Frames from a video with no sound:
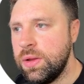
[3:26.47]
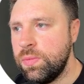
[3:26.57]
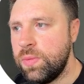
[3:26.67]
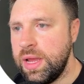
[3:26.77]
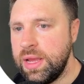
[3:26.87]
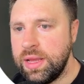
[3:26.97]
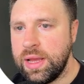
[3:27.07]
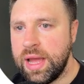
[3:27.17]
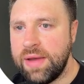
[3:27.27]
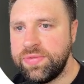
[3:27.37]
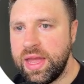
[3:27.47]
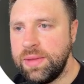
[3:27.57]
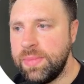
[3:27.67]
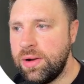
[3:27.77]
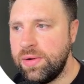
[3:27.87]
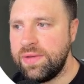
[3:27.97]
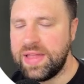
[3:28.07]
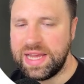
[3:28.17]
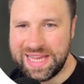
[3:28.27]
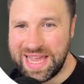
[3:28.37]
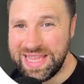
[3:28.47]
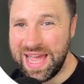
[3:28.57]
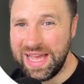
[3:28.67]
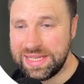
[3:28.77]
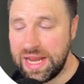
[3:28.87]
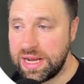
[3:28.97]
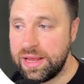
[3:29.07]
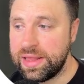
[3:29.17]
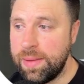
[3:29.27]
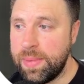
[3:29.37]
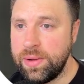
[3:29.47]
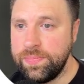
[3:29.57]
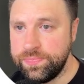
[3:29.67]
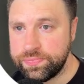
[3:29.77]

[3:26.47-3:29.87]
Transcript: we have their email. If they say yes and they click that button,